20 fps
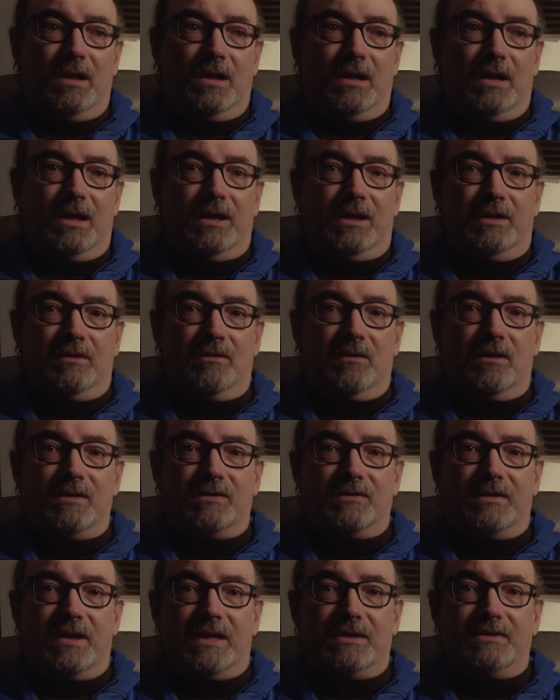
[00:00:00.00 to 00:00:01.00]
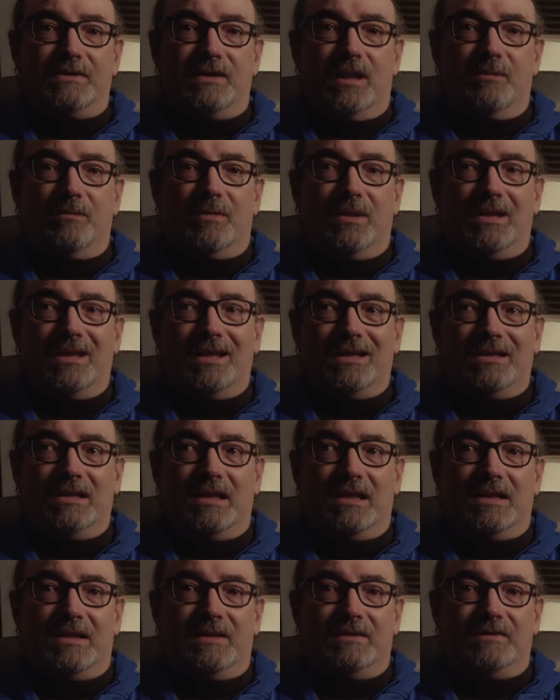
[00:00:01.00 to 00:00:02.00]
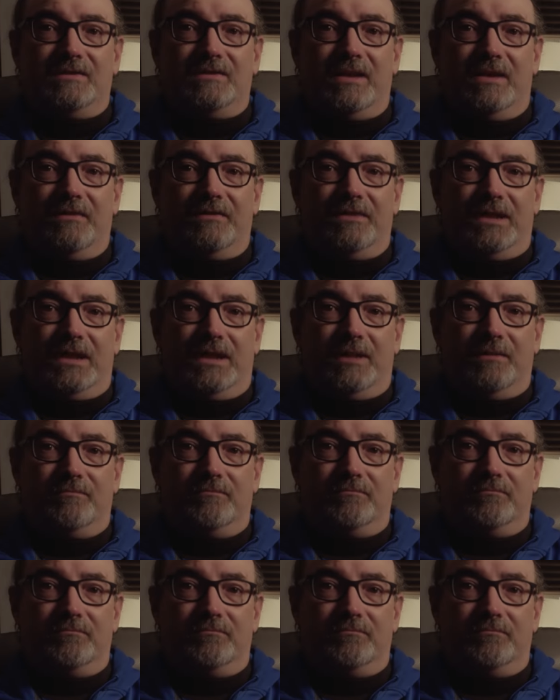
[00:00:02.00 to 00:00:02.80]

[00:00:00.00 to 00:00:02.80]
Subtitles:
and he lost that job by like 1970.